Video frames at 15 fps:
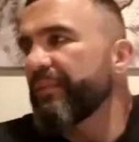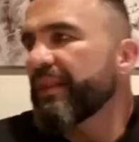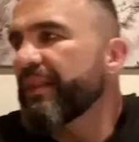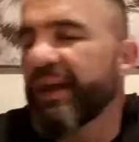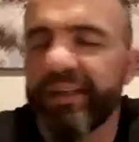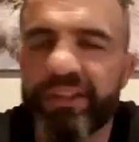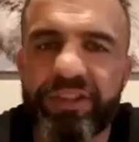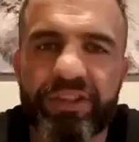
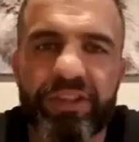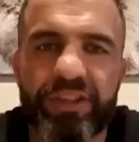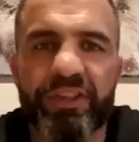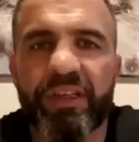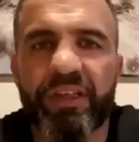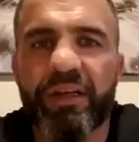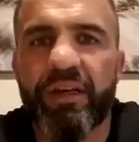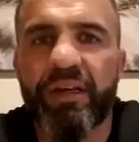And it's just
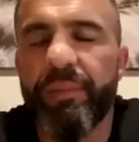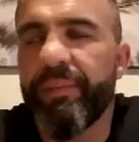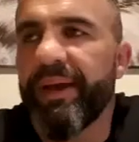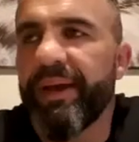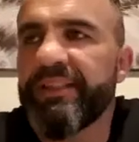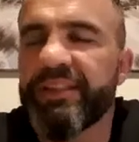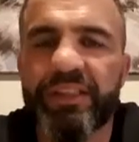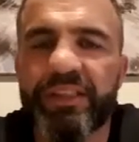
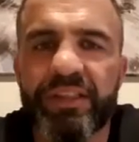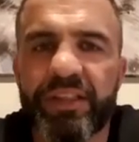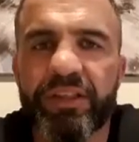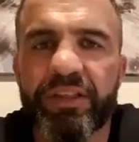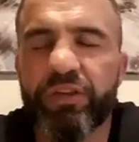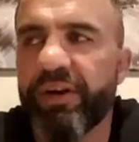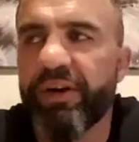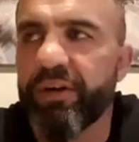amazing. The
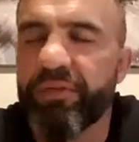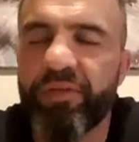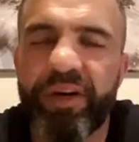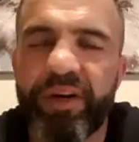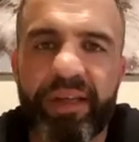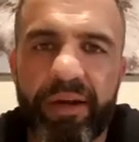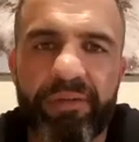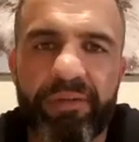crowd are
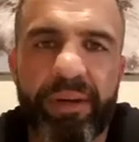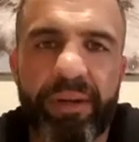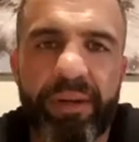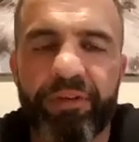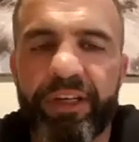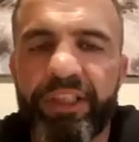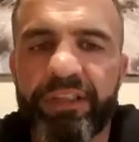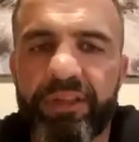really
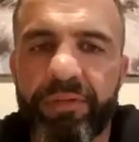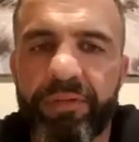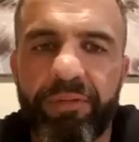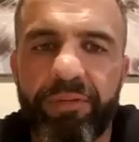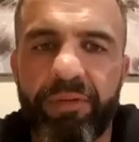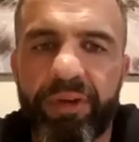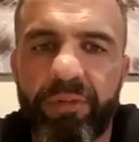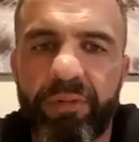appreciative of
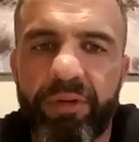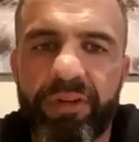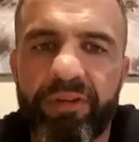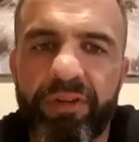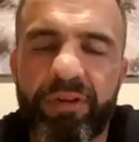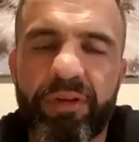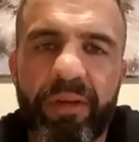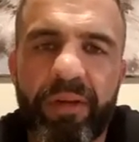what you
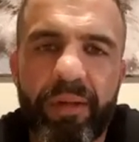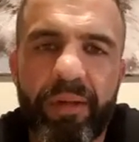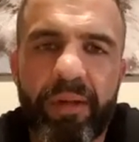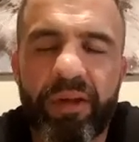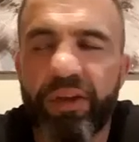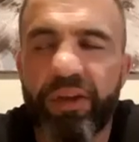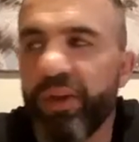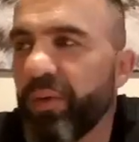do.
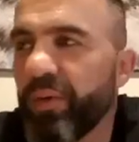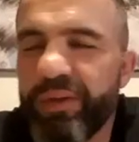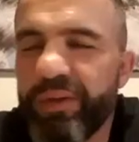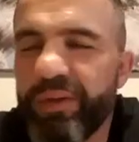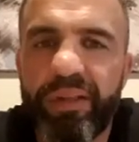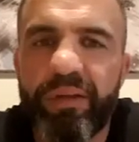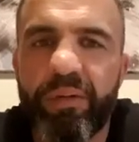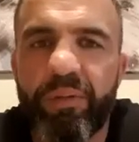You know, when
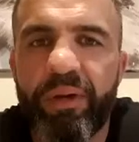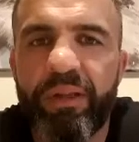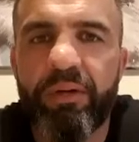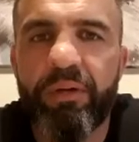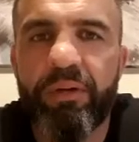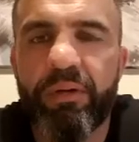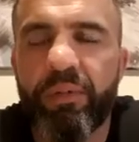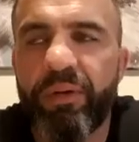
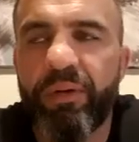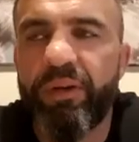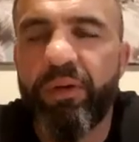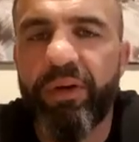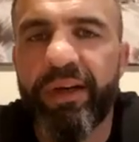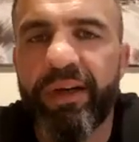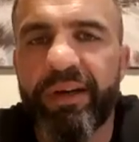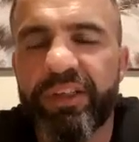
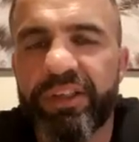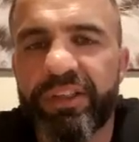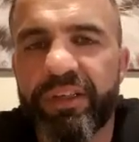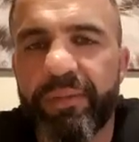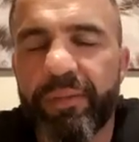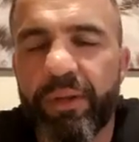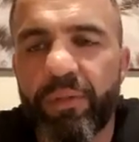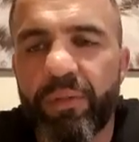you're English,
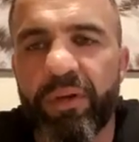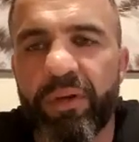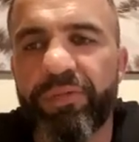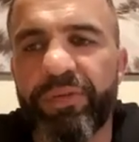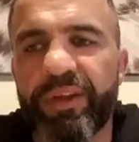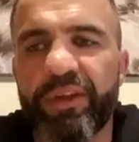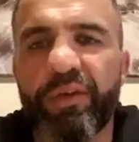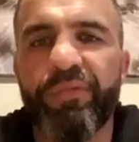one
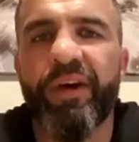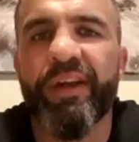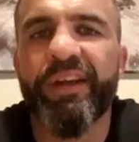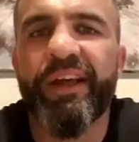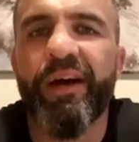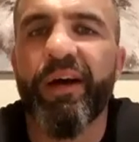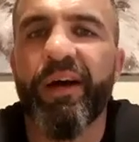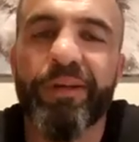thing you find
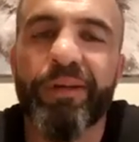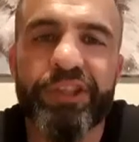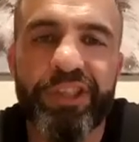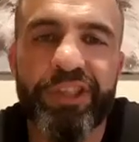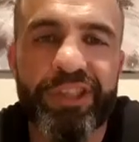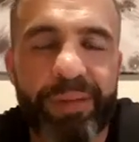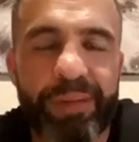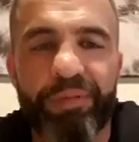out, as much as
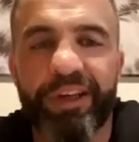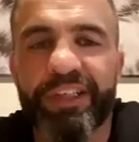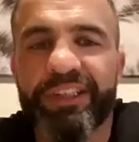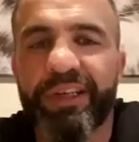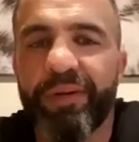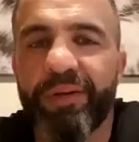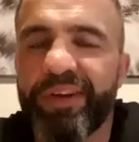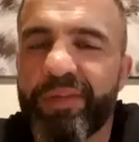you said British
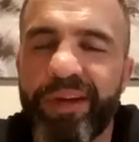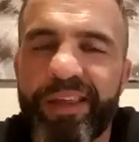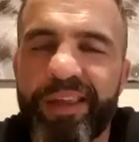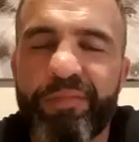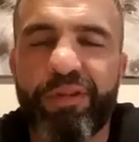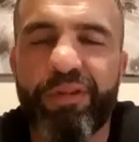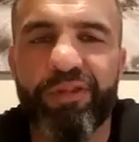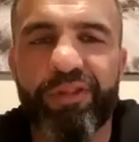toughness, but there's
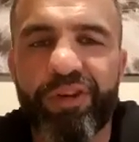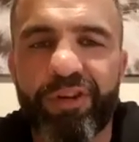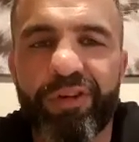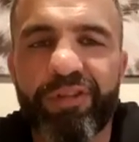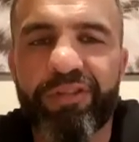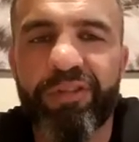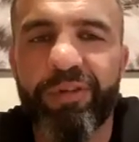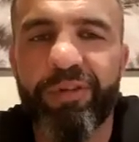pros and
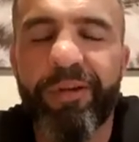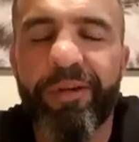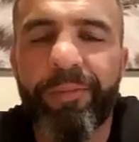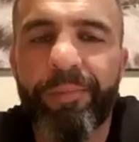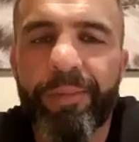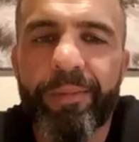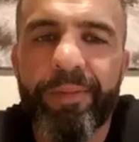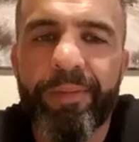cons to it.
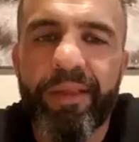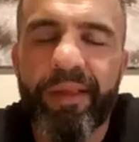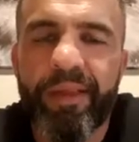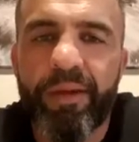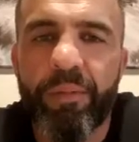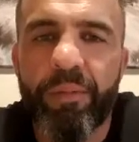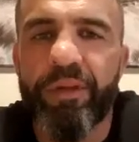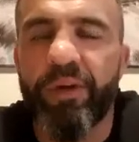
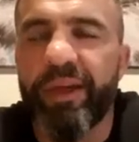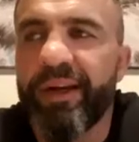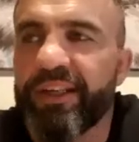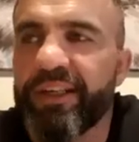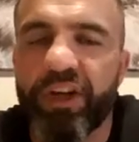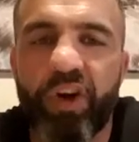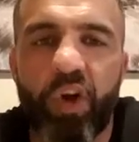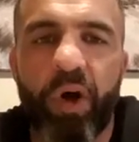When you're
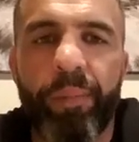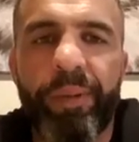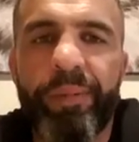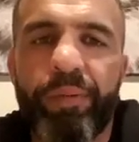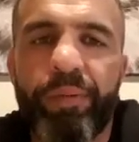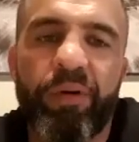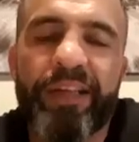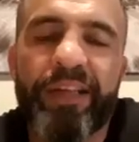English, a lot of
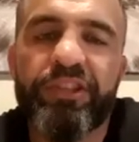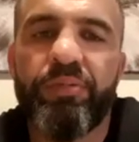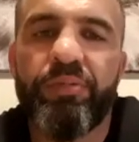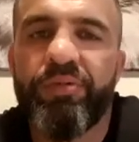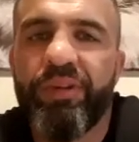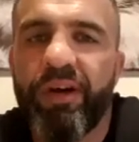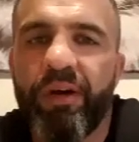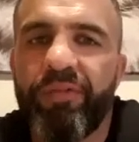people, as you
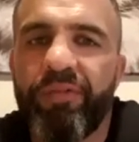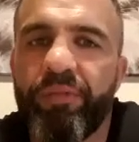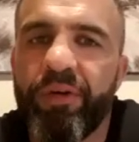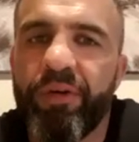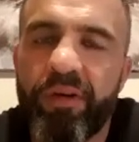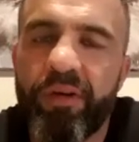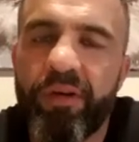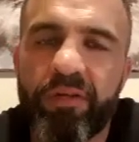will know, everyone
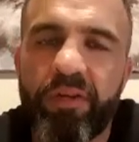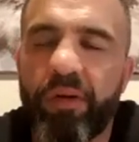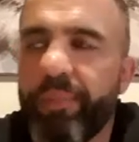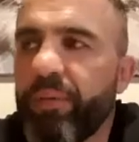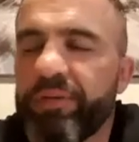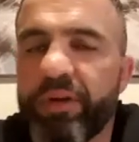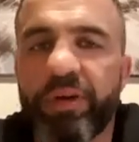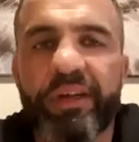knows, a lot of
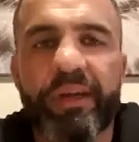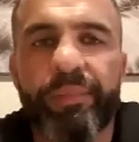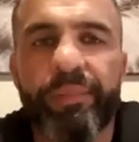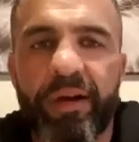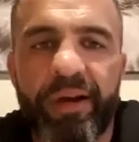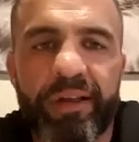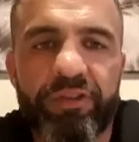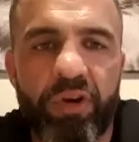people don't get behind you.